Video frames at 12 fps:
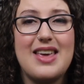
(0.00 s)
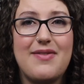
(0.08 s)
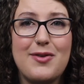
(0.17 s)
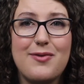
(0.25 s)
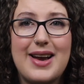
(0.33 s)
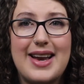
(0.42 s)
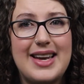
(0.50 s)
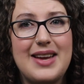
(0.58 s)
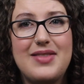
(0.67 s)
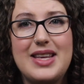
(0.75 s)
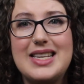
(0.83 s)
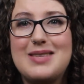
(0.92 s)
If you've read any
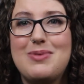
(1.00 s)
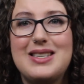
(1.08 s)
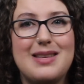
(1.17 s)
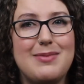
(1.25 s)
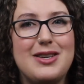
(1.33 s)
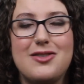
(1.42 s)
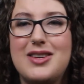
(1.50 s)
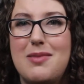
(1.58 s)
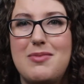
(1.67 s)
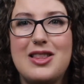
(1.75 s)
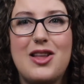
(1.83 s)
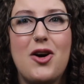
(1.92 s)
of these, please let me know
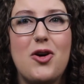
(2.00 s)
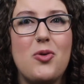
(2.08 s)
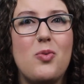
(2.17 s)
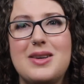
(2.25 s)
down below.